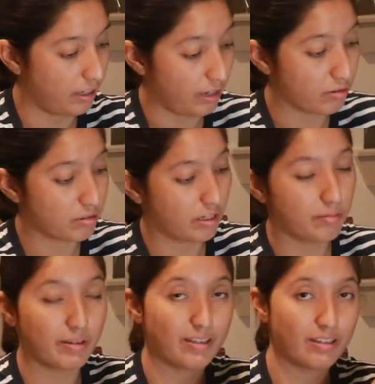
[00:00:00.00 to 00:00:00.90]
I also got
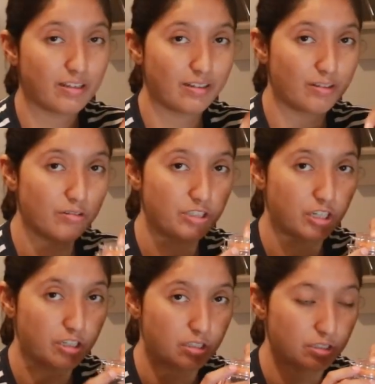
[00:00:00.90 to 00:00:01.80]
the little
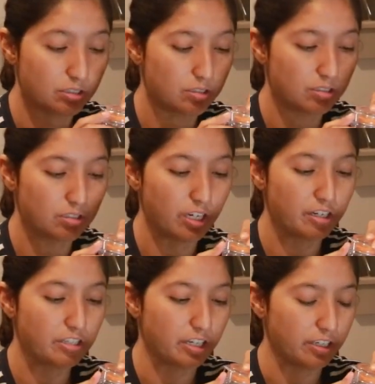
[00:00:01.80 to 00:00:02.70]
jars,
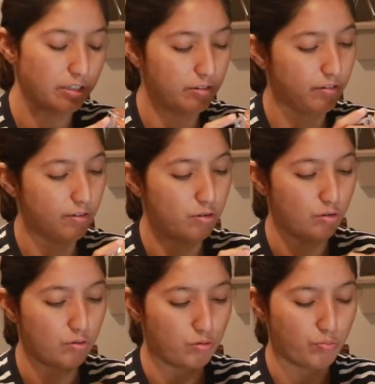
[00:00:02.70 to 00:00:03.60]
airtight,
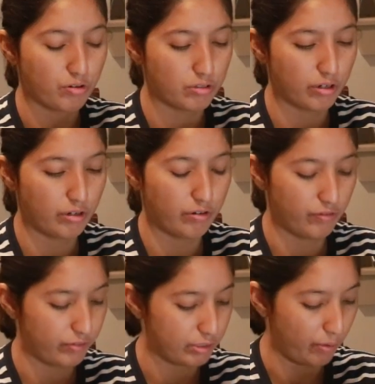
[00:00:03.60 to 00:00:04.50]
to
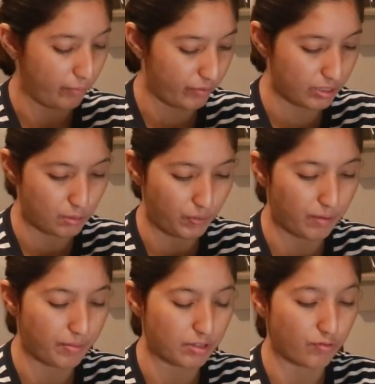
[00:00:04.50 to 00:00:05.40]
preserve some of these
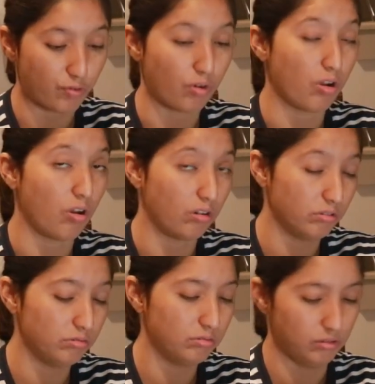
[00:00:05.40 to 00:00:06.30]
pigments for
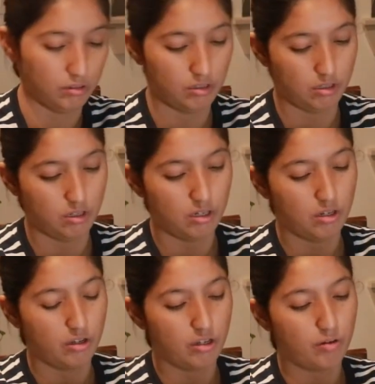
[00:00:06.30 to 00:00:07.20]
long.
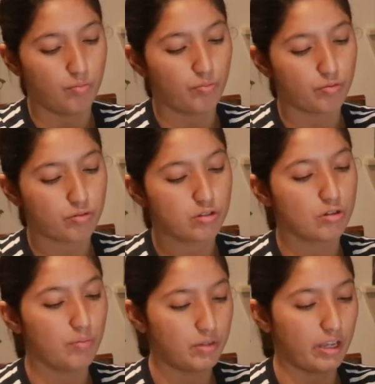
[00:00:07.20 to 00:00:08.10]

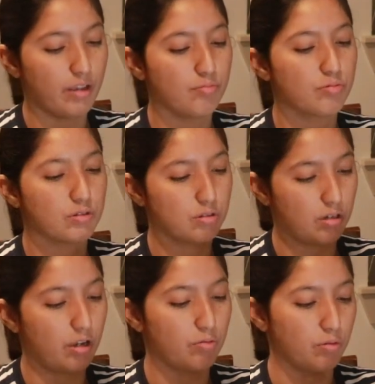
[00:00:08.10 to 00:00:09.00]
Sometimes
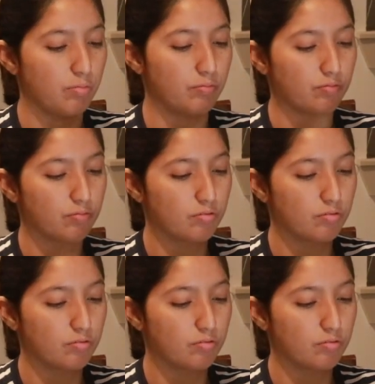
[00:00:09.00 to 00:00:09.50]
I will.